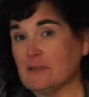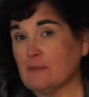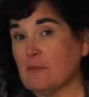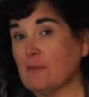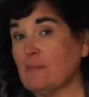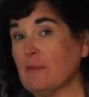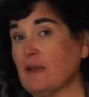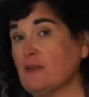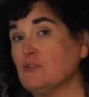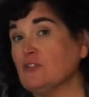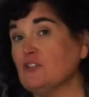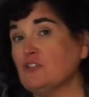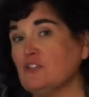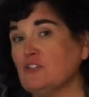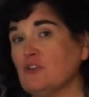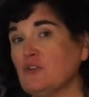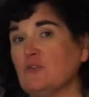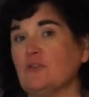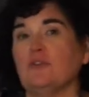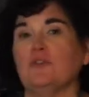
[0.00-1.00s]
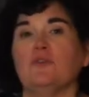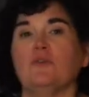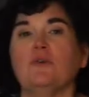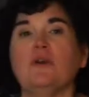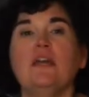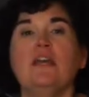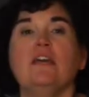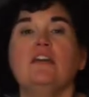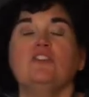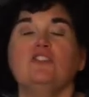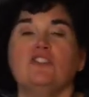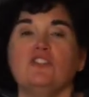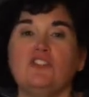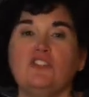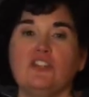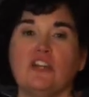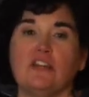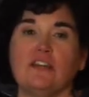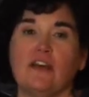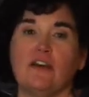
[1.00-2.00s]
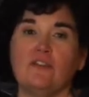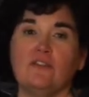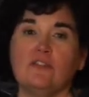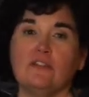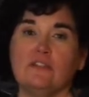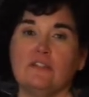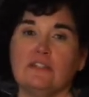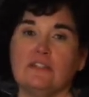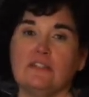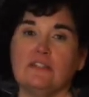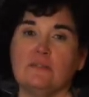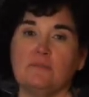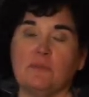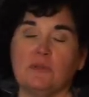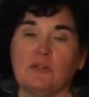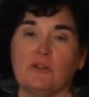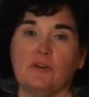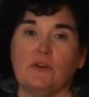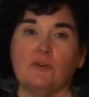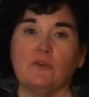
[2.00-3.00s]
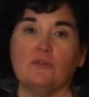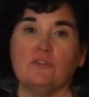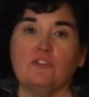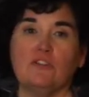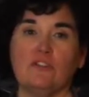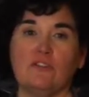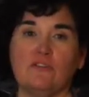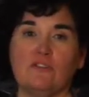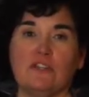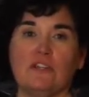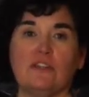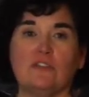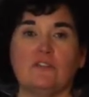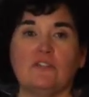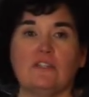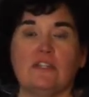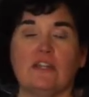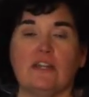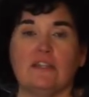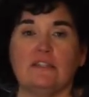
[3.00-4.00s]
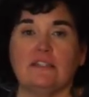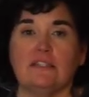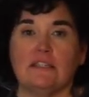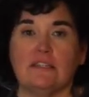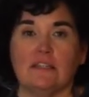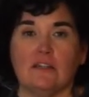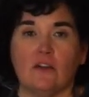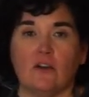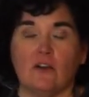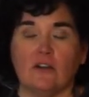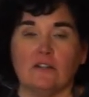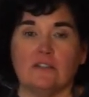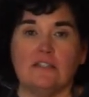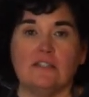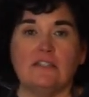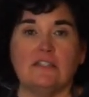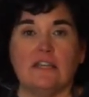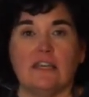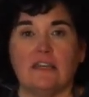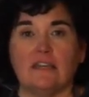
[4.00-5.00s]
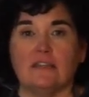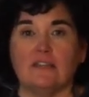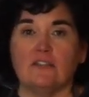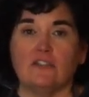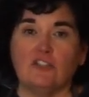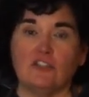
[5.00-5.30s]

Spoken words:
about to show you, just check out the links below to the videos that I did on steak,